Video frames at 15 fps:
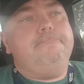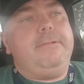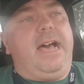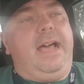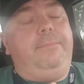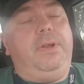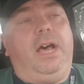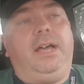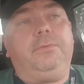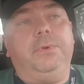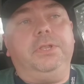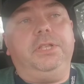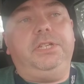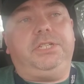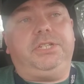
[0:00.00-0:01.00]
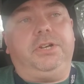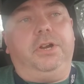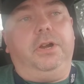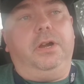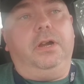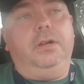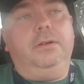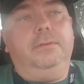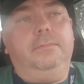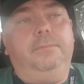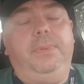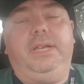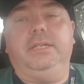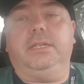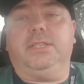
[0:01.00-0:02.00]
I'm not really sure
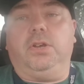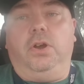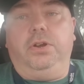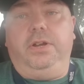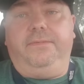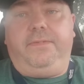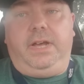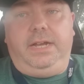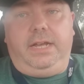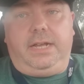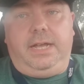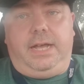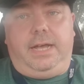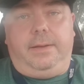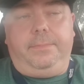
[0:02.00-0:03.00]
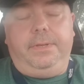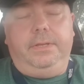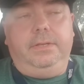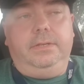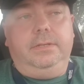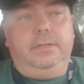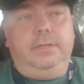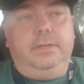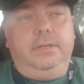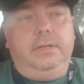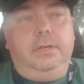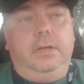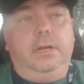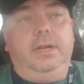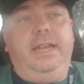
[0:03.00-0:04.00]
because it's hard to find a comp.
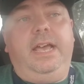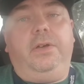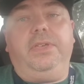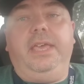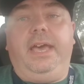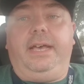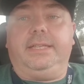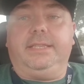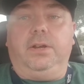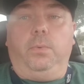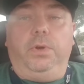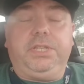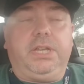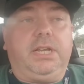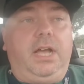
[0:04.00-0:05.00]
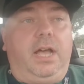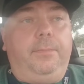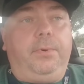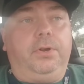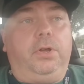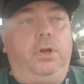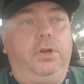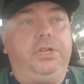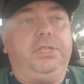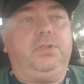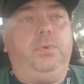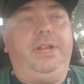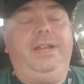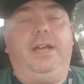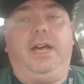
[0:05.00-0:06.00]
Now, yes, there was a comp on August
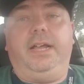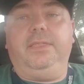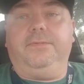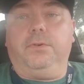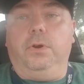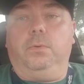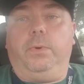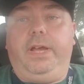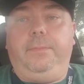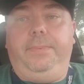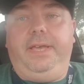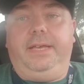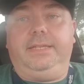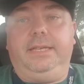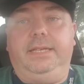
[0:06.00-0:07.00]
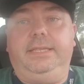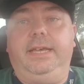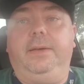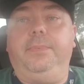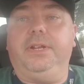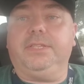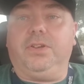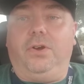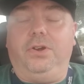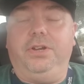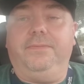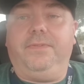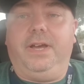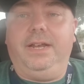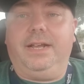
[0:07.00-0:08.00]
29th for a red PSA 10, but it's hard
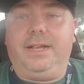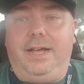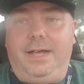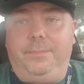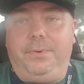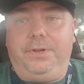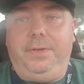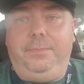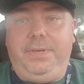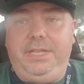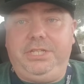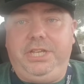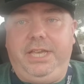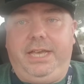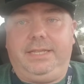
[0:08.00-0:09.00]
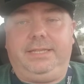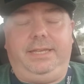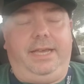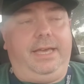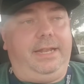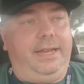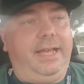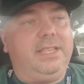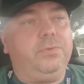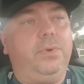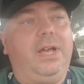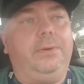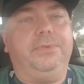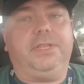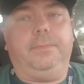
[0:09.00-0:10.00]
to find a comp on a BGS 10. And that's what
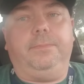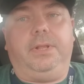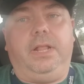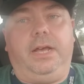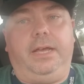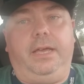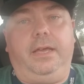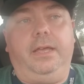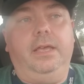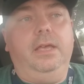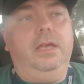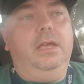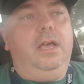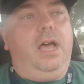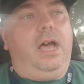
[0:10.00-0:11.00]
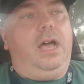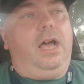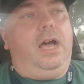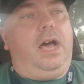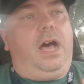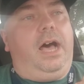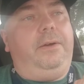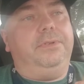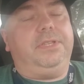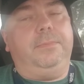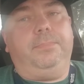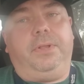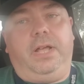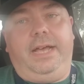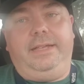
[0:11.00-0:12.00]
I was implying. I was
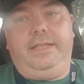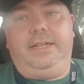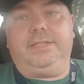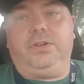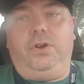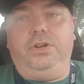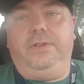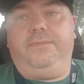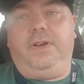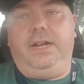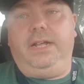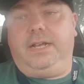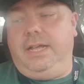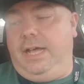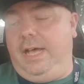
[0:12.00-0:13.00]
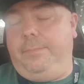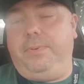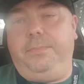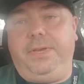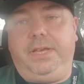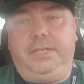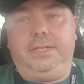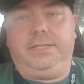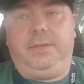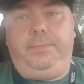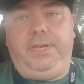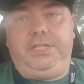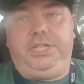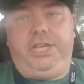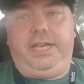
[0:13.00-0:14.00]
implying that it's hard to find a comp because it's a
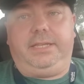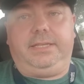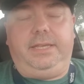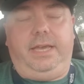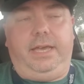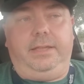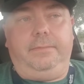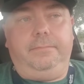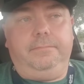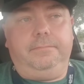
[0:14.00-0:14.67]
BGS10.